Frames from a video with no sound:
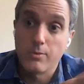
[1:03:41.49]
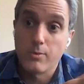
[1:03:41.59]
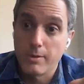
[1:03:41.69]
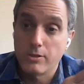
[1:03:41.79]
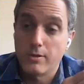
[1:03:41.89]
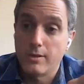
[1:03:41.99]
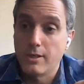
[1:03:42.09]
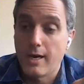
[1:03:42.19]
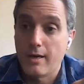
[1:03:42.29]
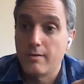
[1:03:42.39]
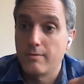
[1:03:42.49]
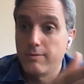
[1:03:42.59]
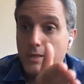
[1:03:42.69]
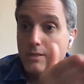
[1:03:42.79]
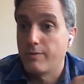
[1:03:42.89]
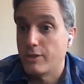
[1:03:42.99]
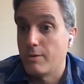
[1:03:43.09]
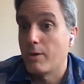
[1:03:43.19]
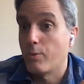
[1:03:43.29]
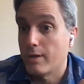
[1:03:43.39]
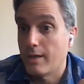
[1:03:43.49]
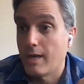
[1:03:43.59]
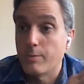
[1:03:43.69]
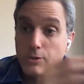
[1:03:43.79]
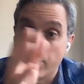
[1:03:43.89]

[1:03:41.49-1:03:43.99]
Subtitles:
They want to make sure that you have like a sufficient amount of working capital.